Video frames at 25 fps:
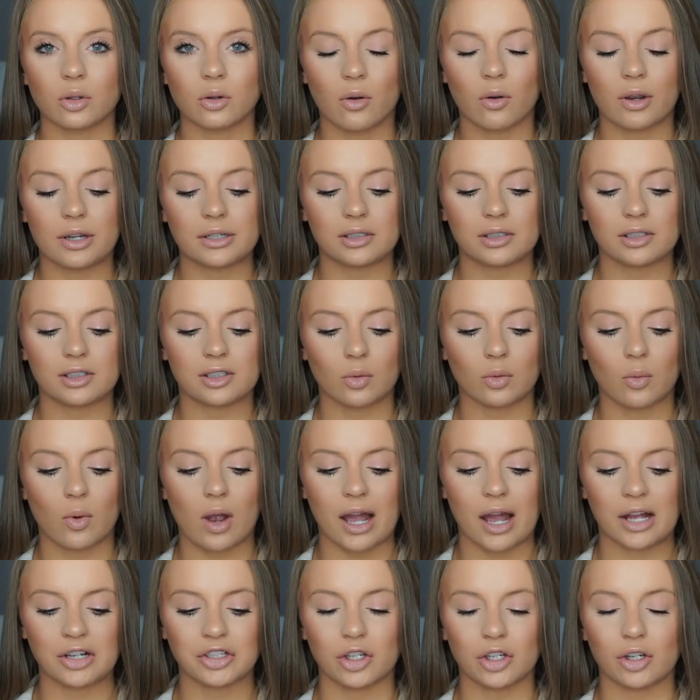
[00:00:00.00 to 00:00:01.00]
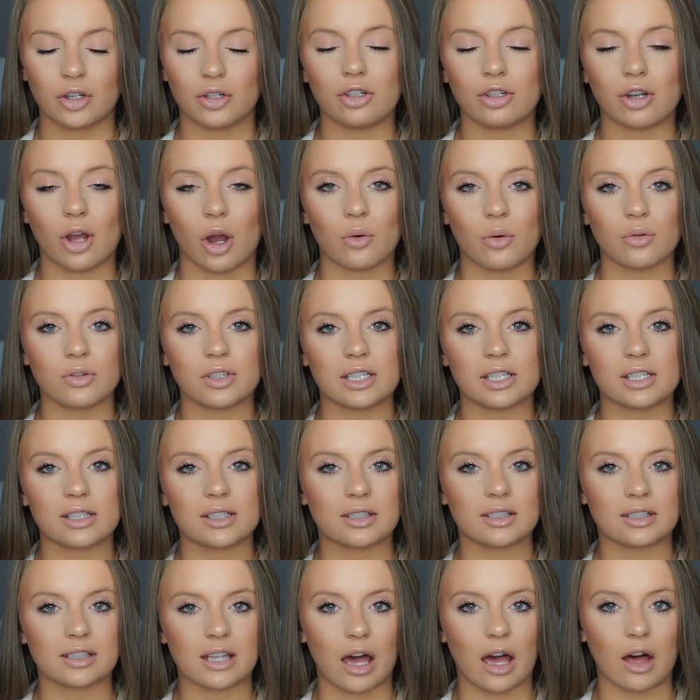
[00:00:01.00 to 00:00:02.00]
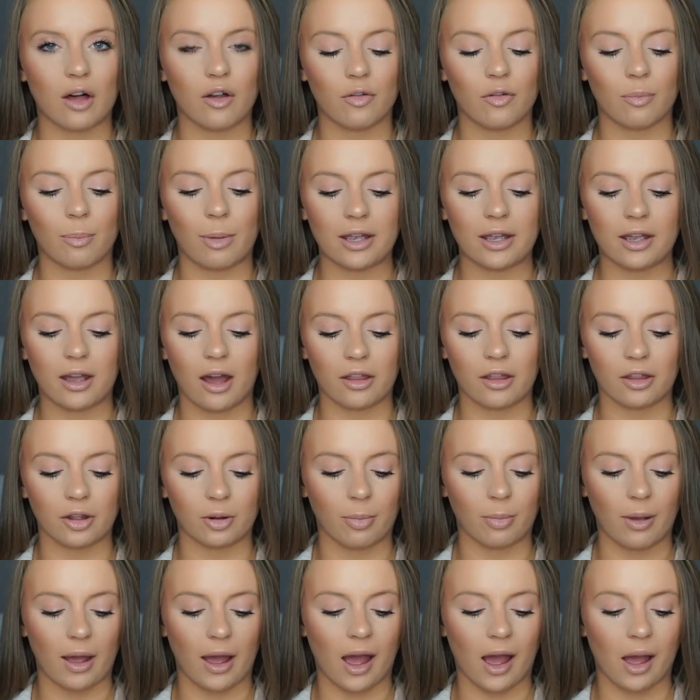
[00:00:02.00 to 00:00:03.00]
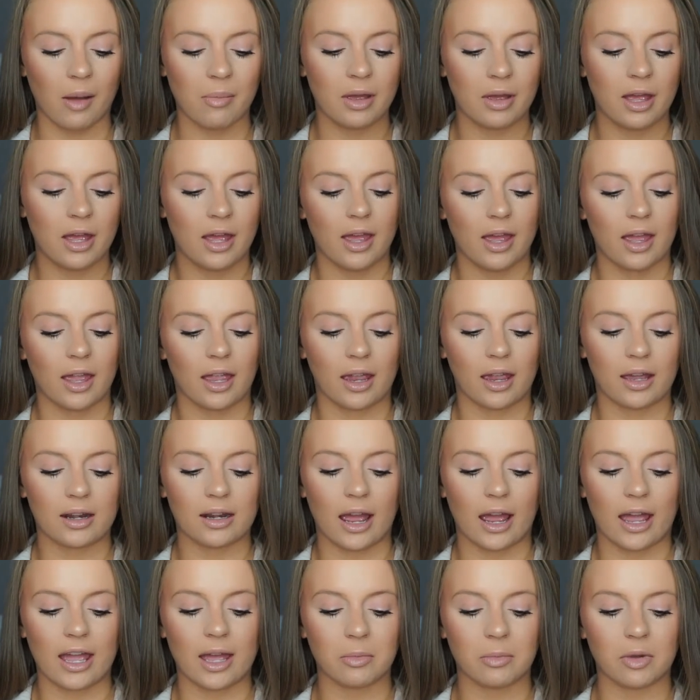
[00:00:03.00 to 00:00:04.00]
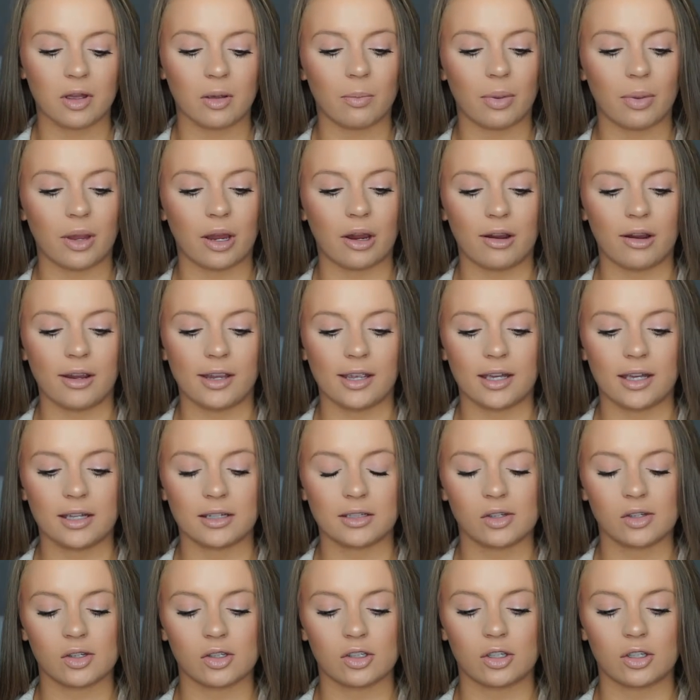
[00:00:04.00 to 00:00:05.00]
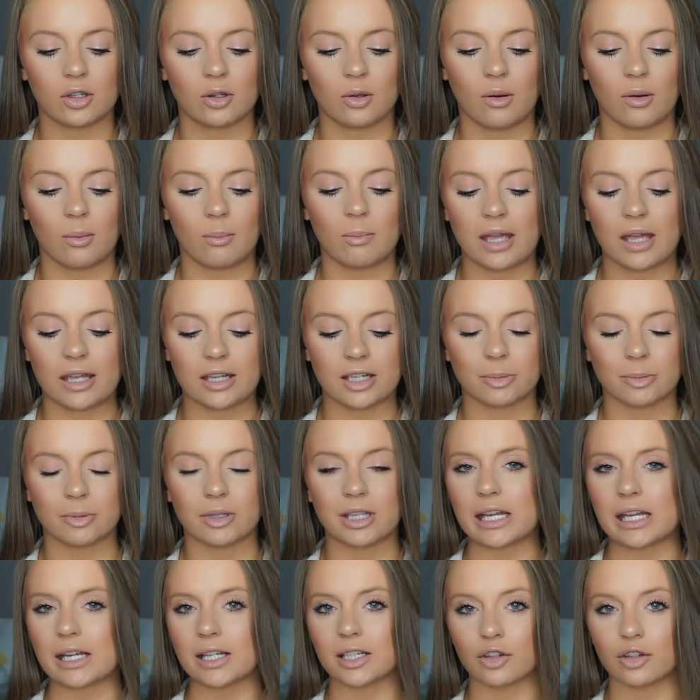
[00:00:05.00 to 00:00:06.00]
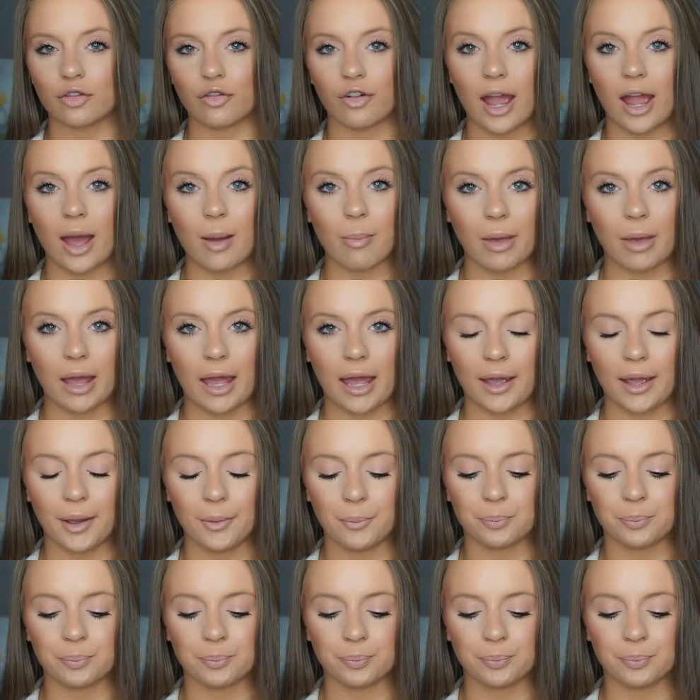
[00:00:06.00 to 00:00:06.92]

we're going to swatch Note to Self by ColourPop, and I am comparing it to Makeup Geek's Frappe.